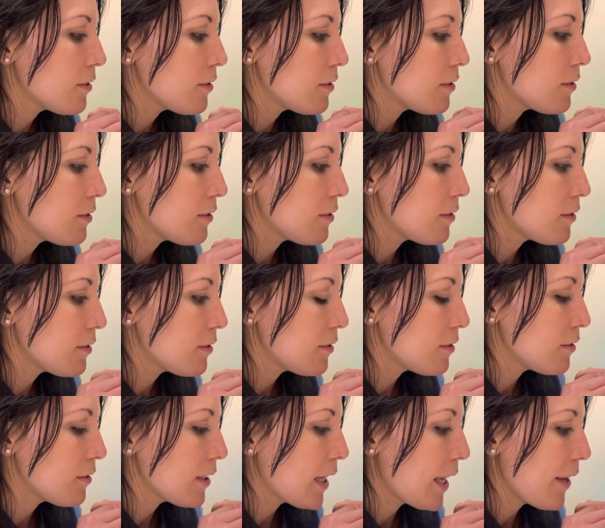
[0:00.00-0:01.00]

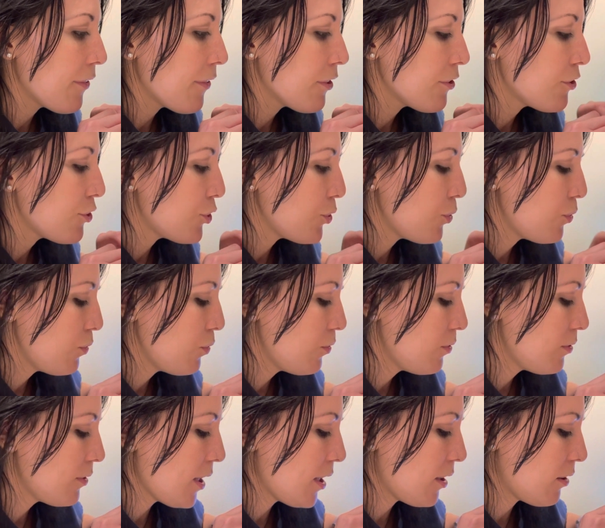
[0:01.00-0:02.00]
Saver
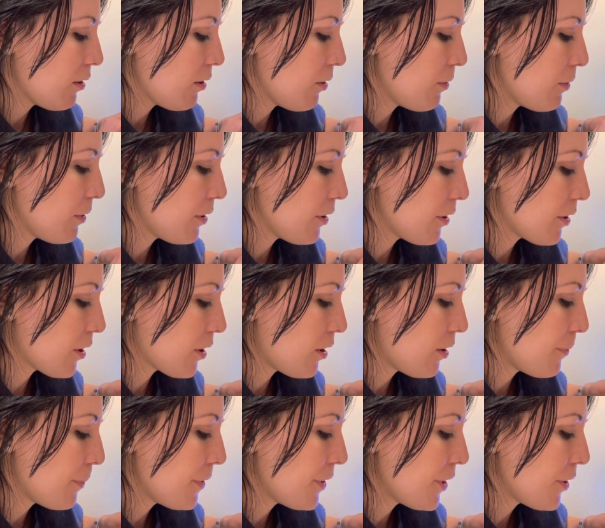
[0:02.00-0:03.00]
chews. I don't know what they're
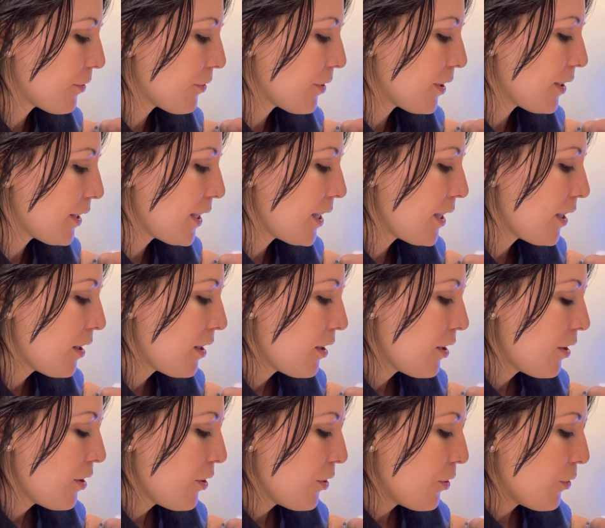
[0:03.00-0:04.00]
called, but they're really,
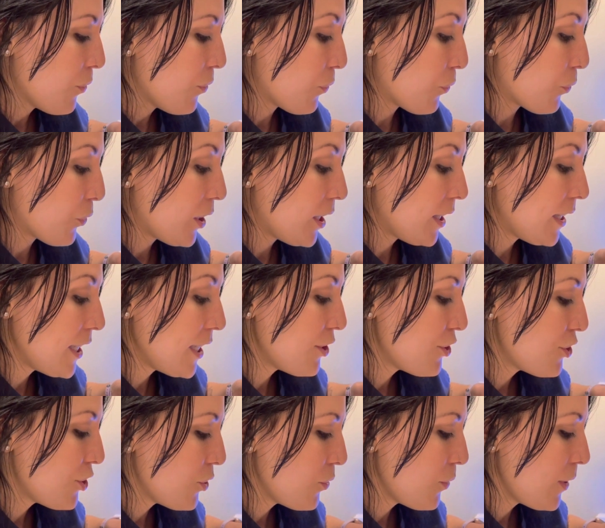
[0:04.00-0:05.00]
really
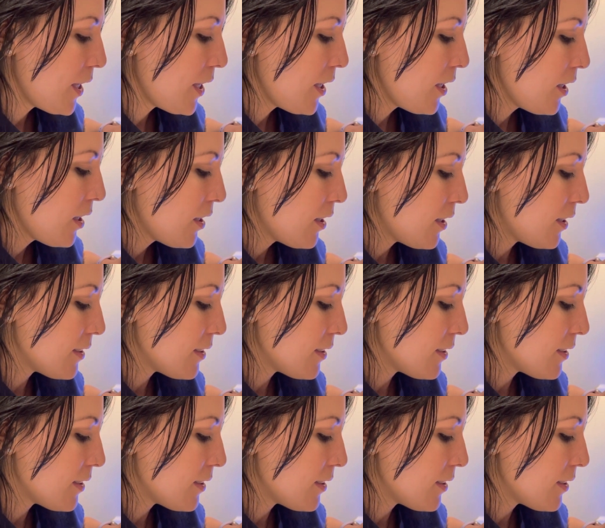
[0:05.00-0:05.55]
chewy.